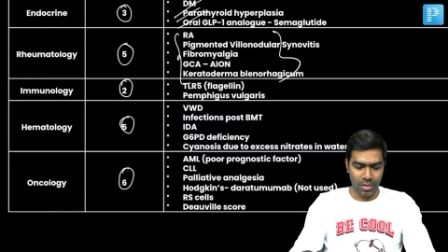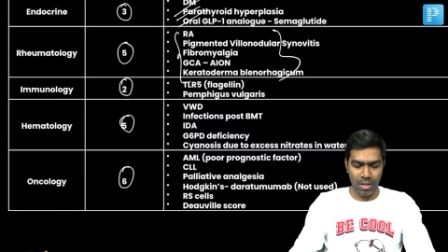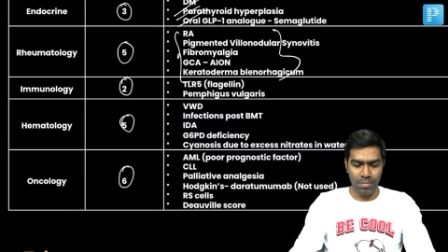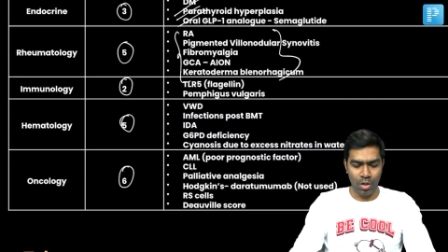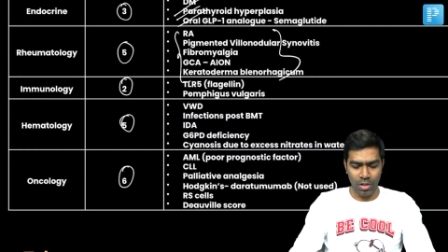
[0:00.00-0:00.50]

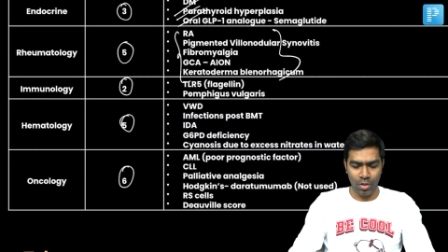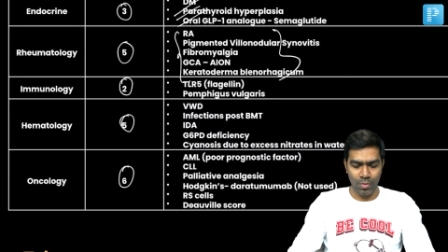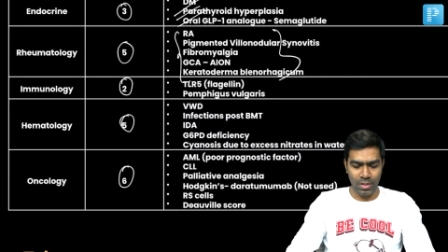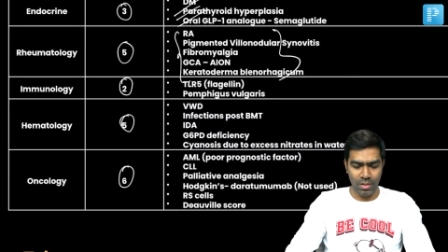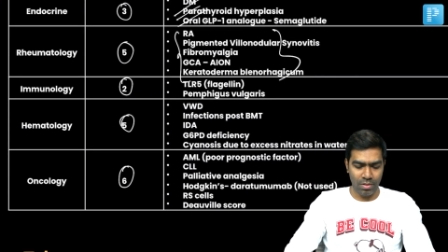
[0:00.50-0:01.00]
Immunology
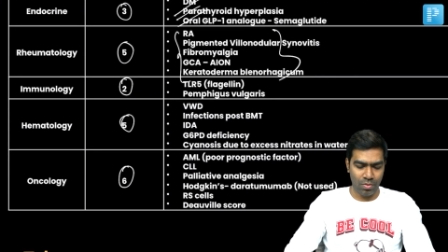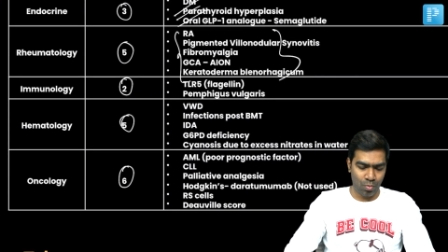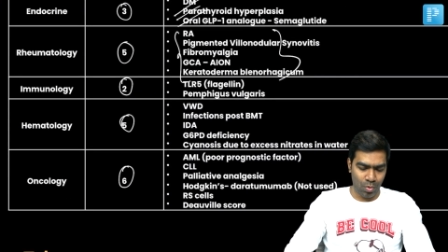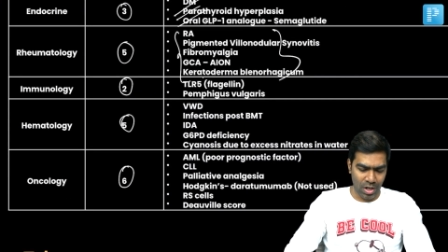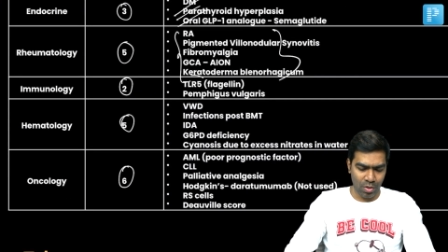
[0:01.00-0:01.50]
questions,
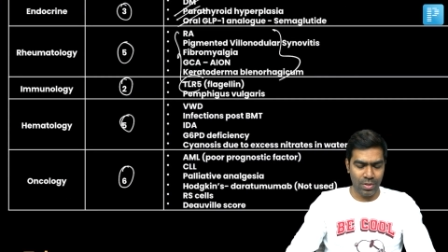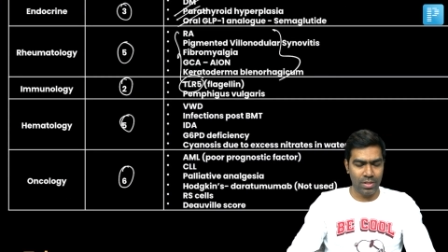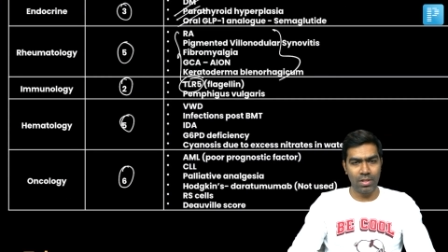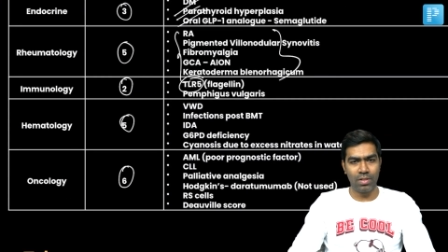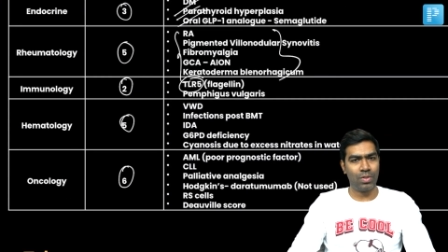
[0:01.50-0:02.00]
one
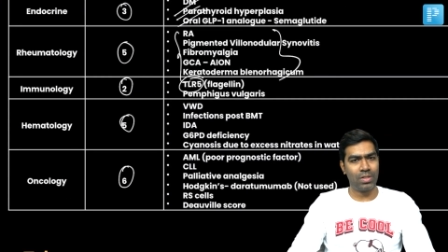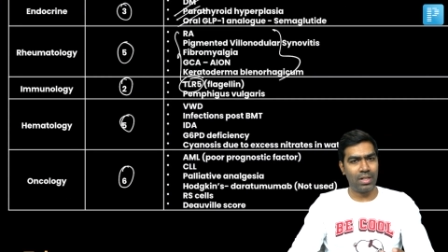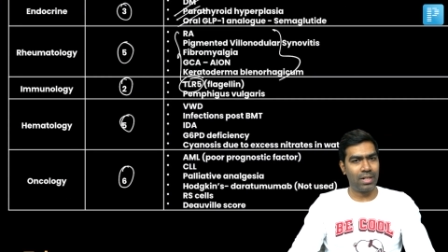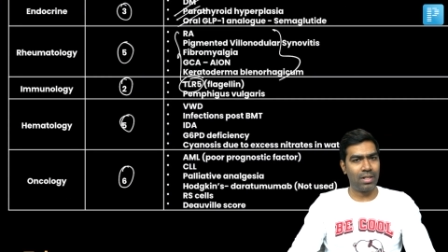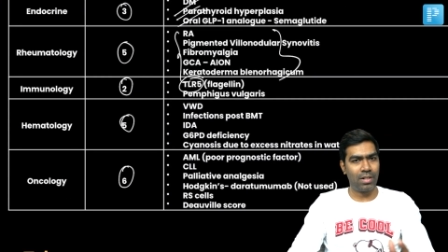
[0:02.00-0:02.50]
question was a little